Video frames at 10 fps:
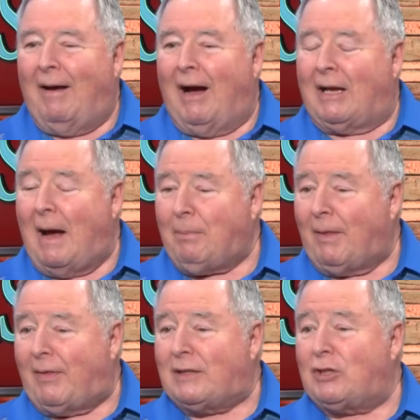a couple
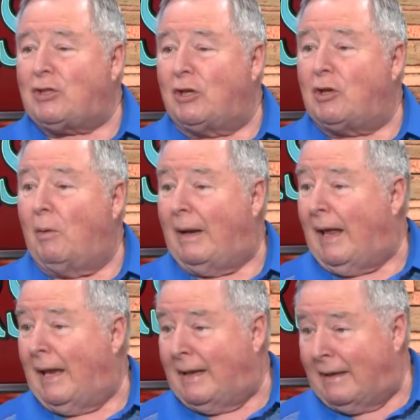of things you should do, and,
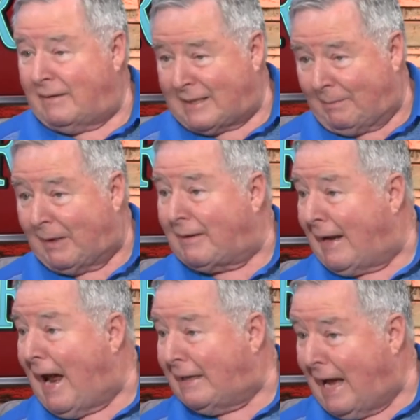and, something that
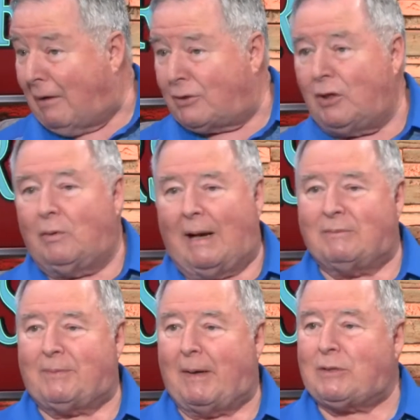I now do, and I'm,
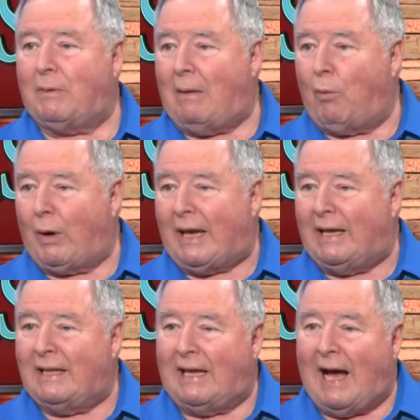especially when I'm working
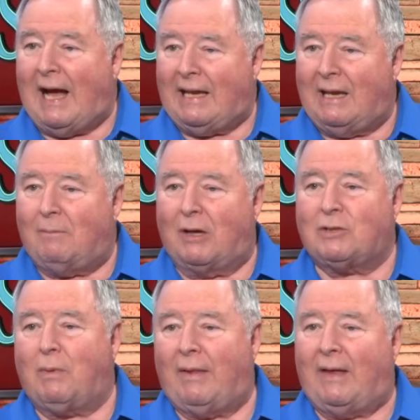in the yard in
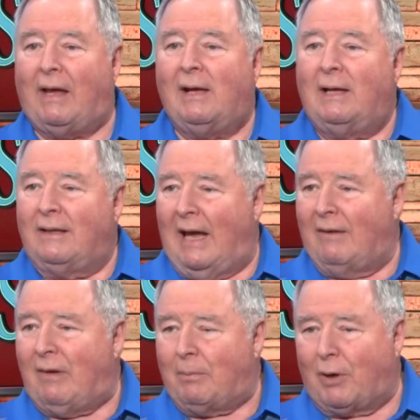amongst where the, the
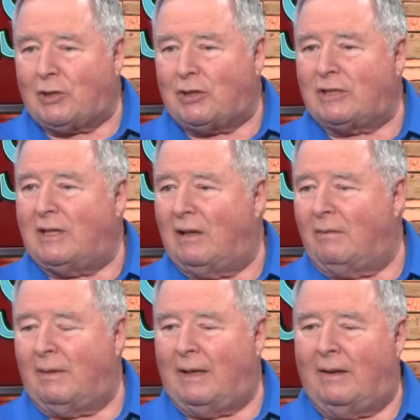heavy brushes and
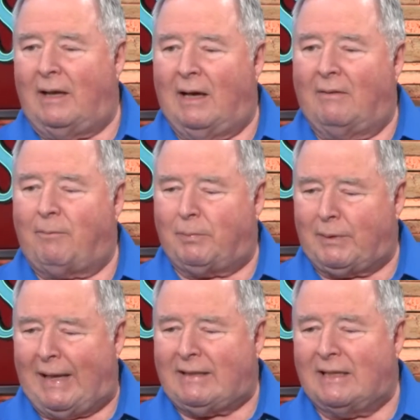the, and the uh,
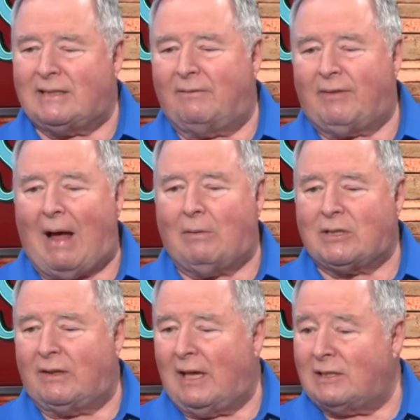plantings and flowers
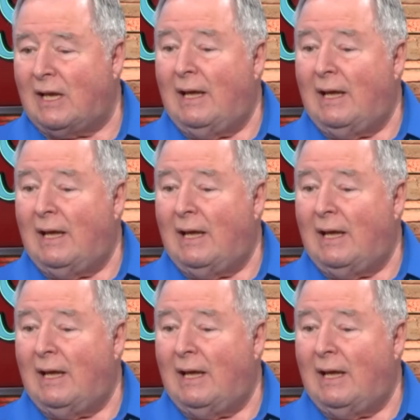and things,